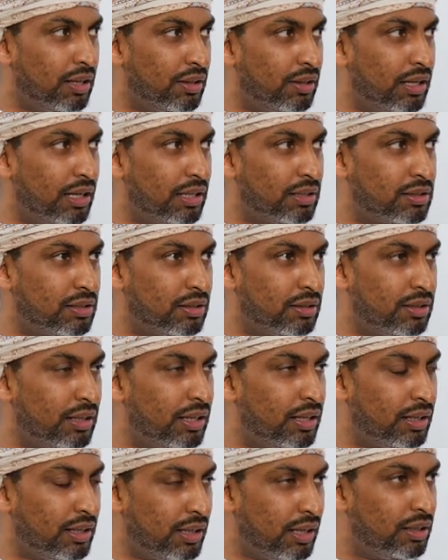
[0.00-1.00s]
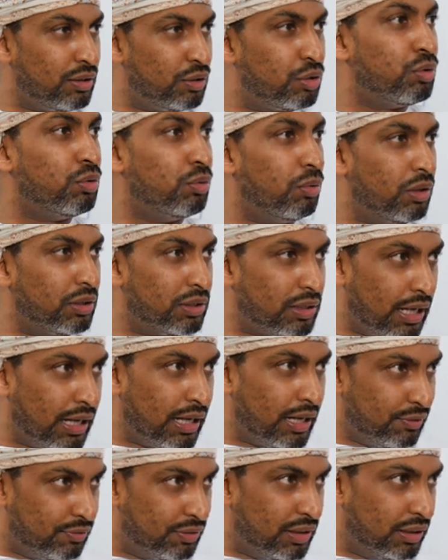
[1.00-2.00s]
that they can do what
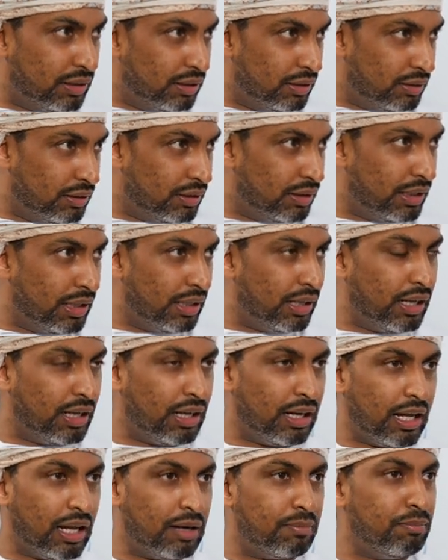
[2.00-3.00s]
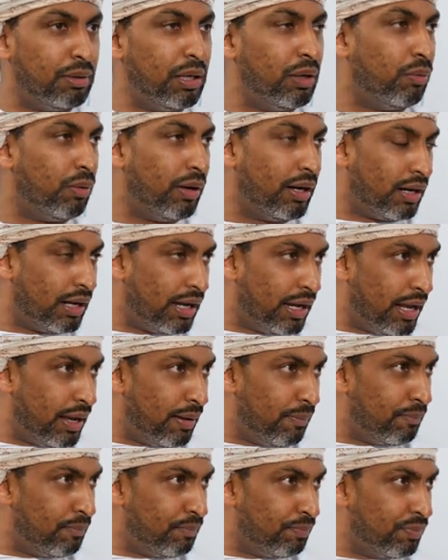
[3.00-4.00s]
I have done and be where I
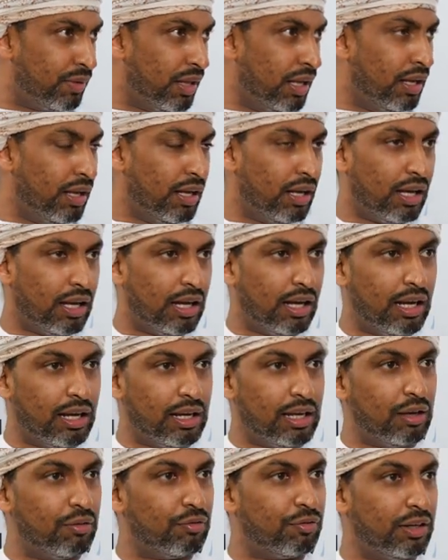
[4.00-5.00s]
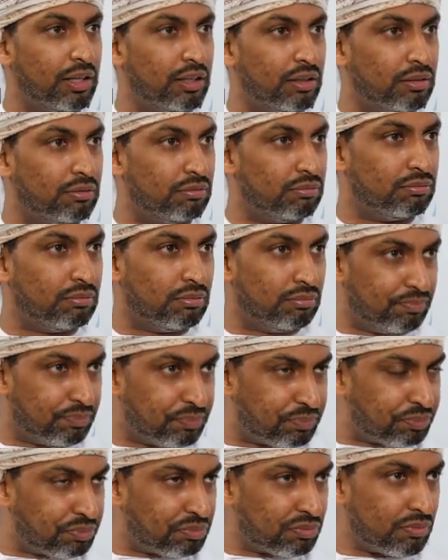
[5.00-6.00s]
am, given
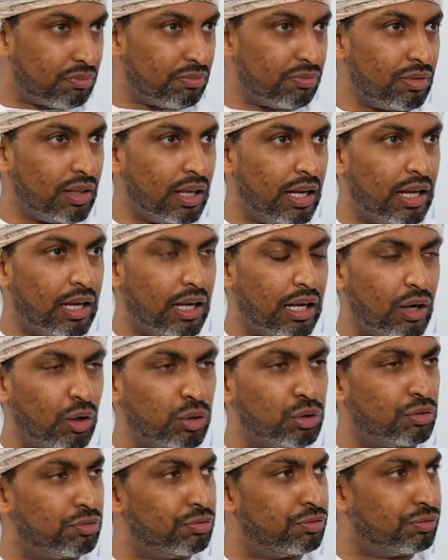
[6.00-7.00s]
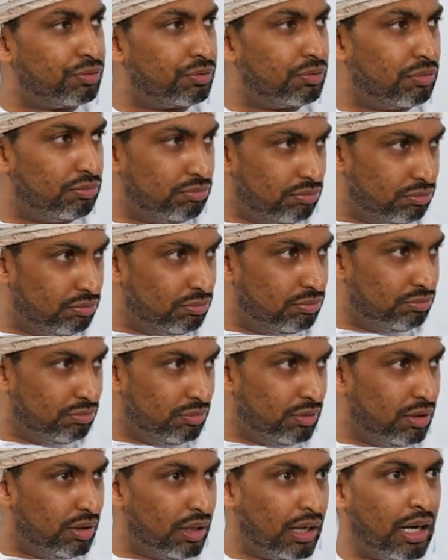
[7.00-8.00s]
a lot of
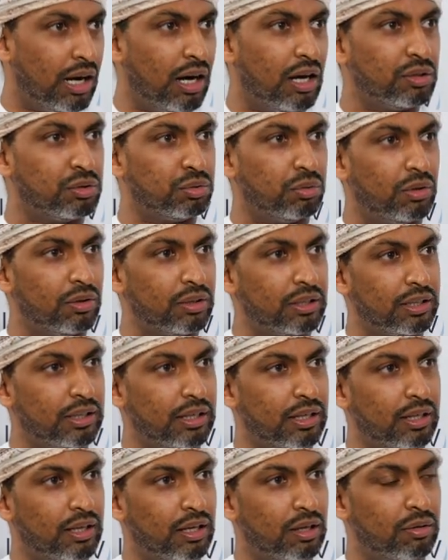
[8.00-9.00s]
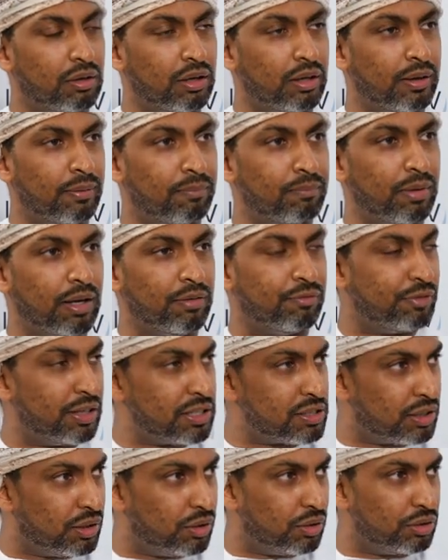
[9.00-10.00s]
hard work,
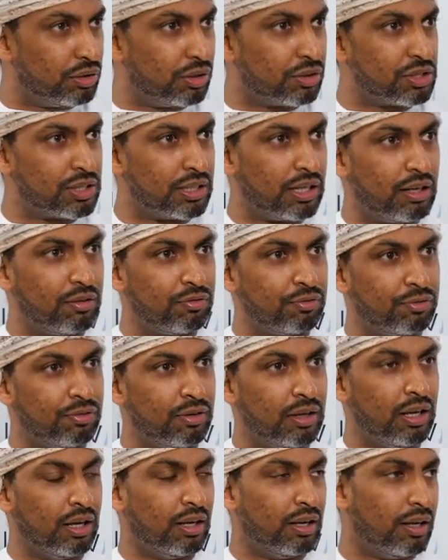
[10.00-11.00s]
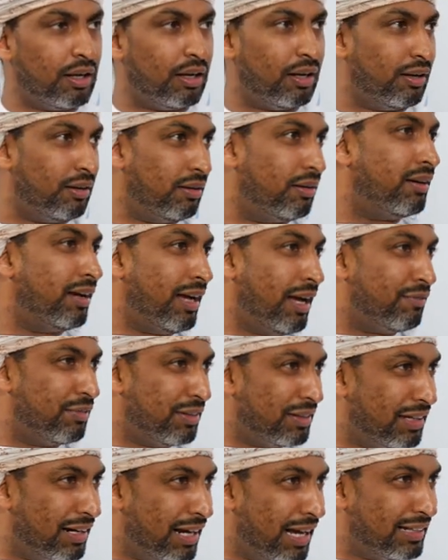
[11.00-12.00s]
investing on yourself,
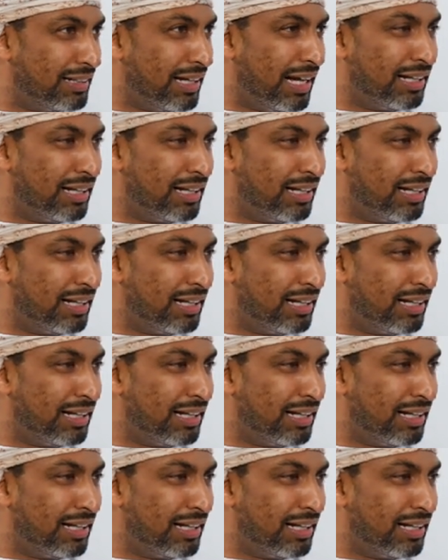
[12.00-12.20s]
having the right